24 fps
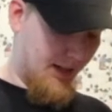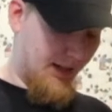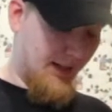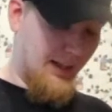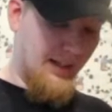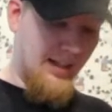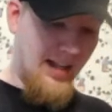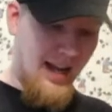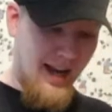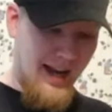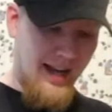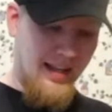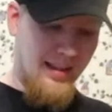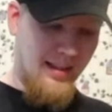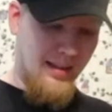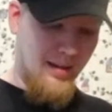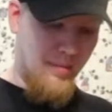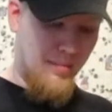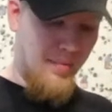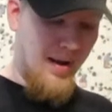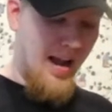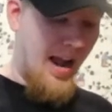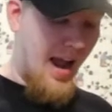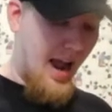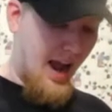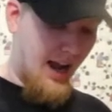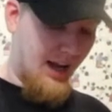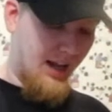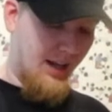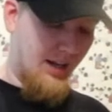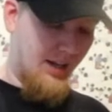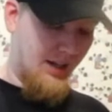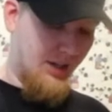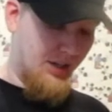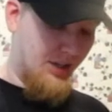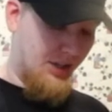like the
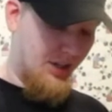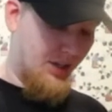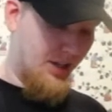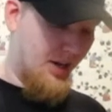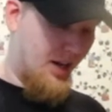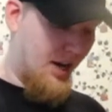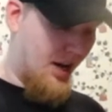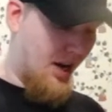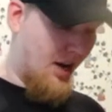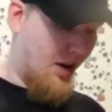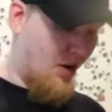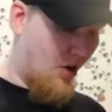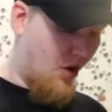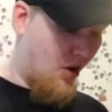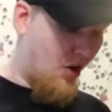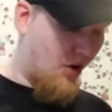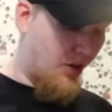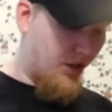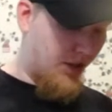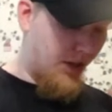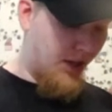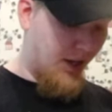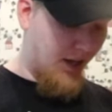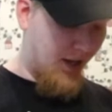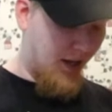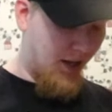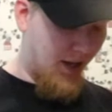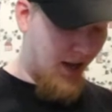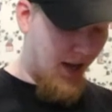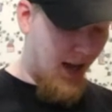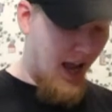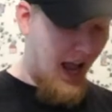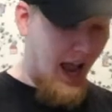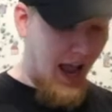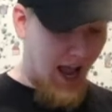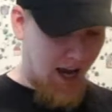package and all the
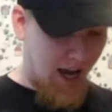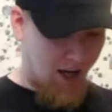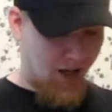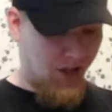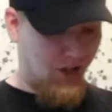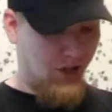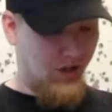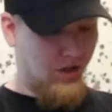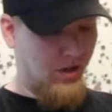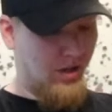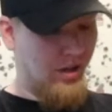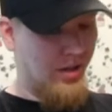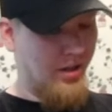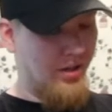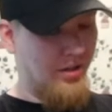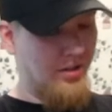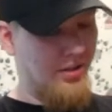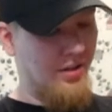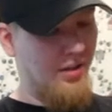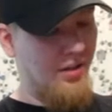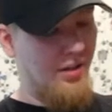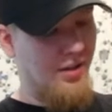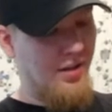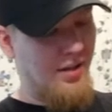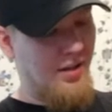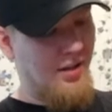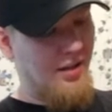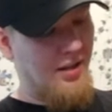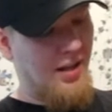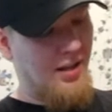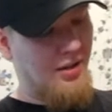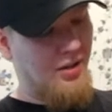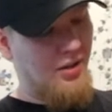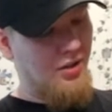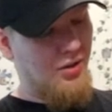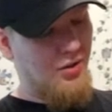extras
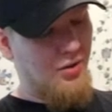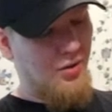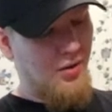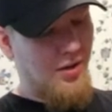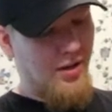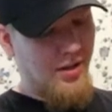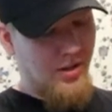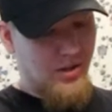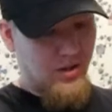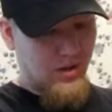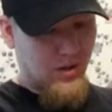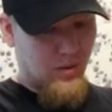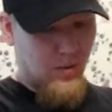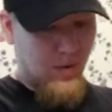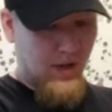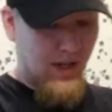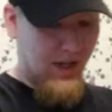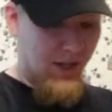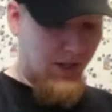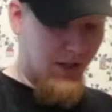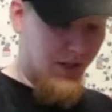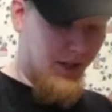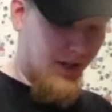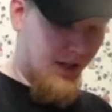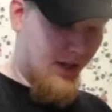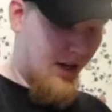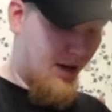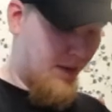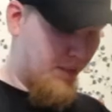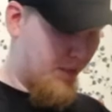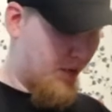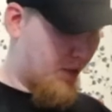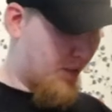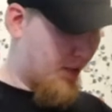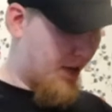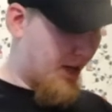that the Sawyer Squeeze
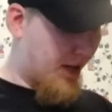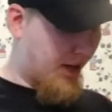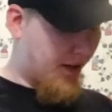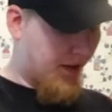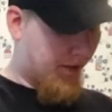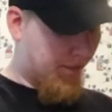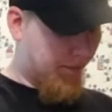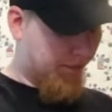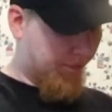comes with.